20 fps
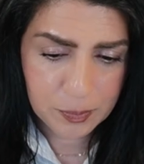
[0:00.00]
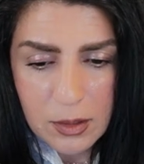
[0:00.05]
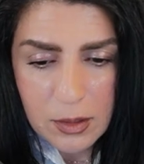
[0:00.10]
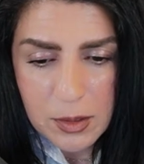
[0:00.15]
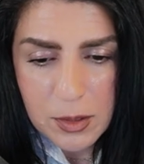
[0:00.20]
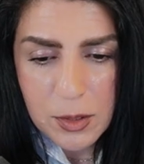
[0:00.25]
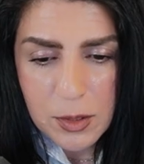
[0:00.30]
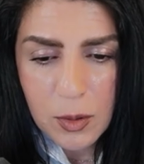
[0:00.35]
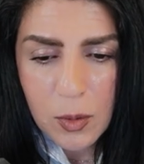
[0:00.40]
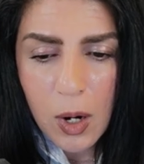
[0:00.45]

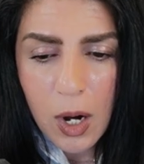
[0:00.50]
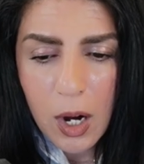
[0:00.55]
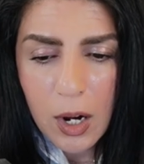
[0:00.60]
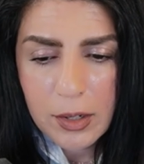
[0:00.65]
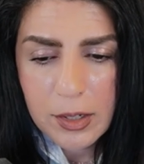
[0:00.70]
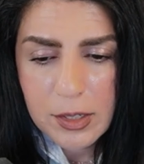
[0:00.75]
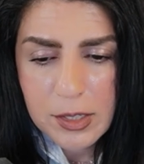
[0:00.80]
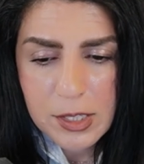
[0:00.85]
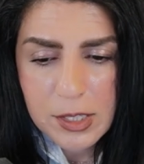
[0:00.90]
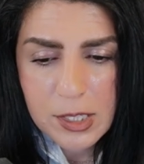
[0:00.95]
So
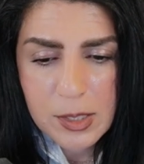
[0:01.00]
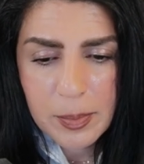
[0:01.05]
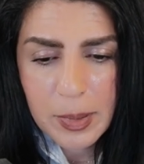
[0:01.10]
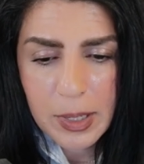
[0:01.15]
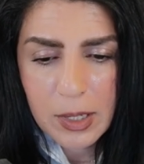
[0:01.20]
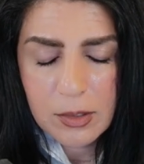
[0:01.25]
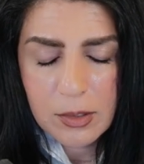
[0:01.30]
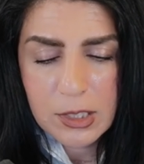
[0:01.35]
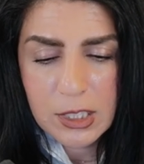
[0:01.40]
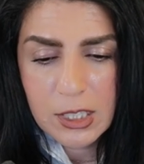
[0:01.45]
harness is
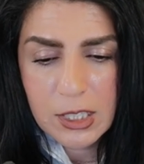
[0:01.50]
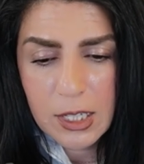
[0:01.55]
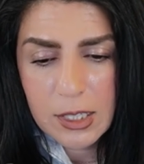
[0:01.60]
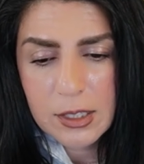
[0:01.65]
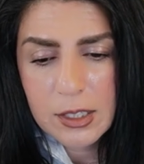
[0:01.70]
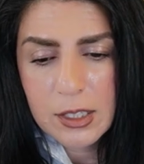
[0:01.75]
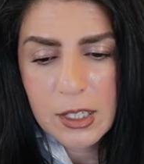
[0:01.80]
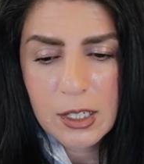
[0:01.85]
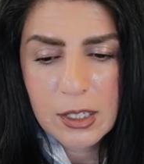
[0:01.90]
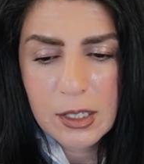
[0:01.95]
about
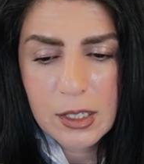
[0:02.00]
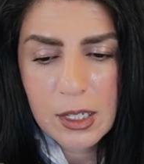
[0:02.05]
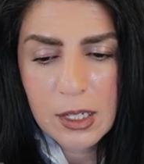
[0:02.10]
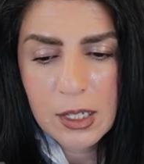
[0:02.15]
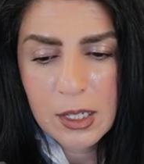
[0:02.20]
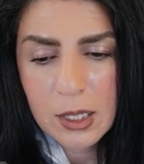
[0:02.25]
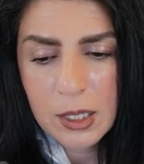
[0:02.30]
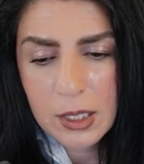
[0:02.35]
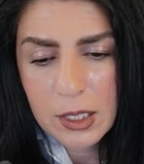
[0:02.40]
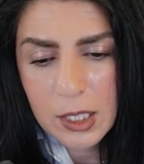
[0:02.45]
getting an
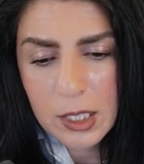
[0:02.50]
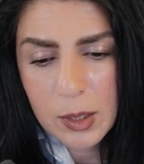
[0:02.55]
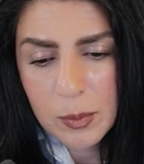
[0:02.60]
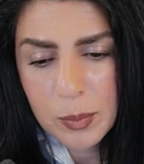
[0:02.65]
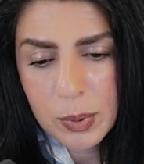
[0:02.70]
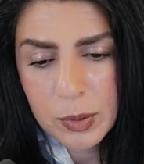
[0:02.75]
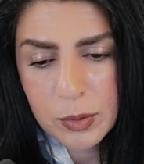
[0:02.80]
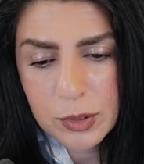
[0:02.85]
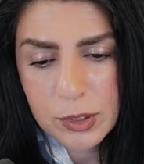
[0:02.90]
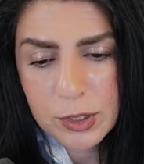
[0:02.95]

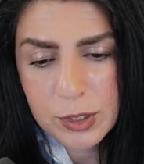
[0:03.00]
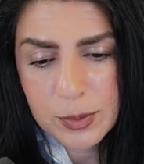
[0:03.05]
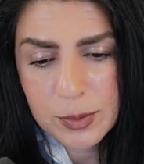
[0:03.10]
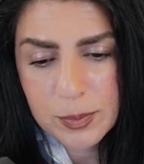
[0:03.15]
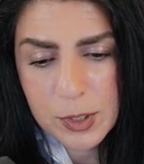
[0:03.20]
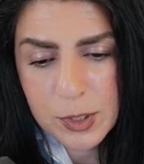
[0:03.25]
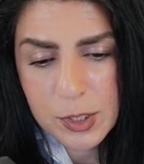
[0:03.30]
input,